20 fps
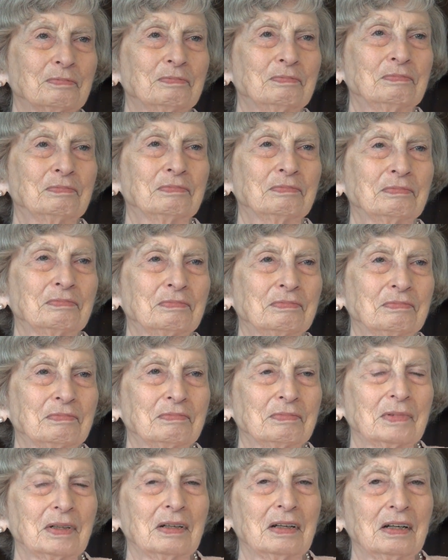Mm -hmm.
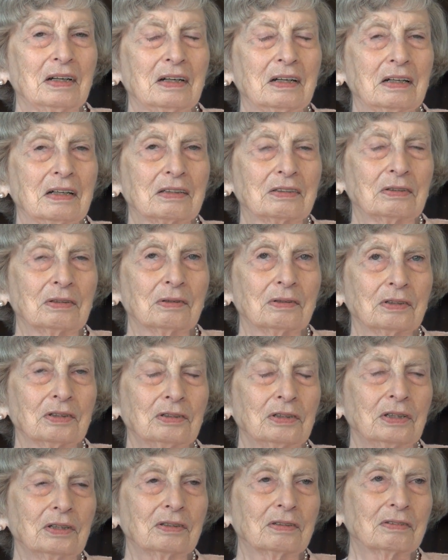So that
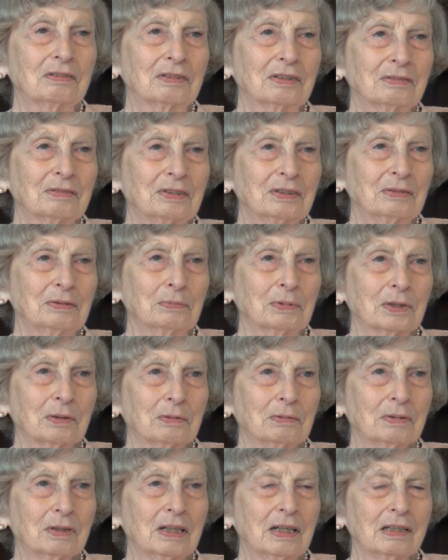she's
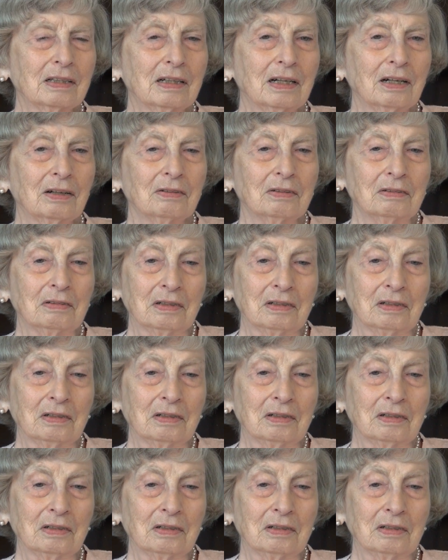worked with that now.